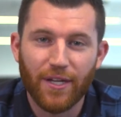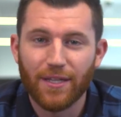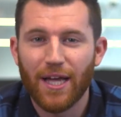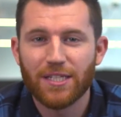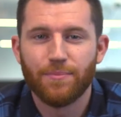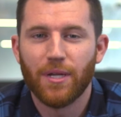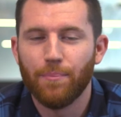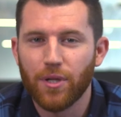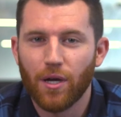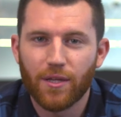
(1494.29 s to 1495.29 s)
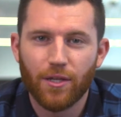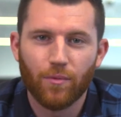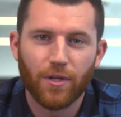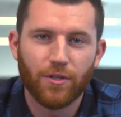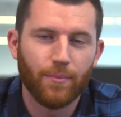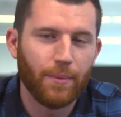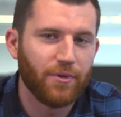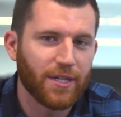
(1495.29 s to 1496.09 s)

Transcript: Any last minute plug that you want to do? Maybe you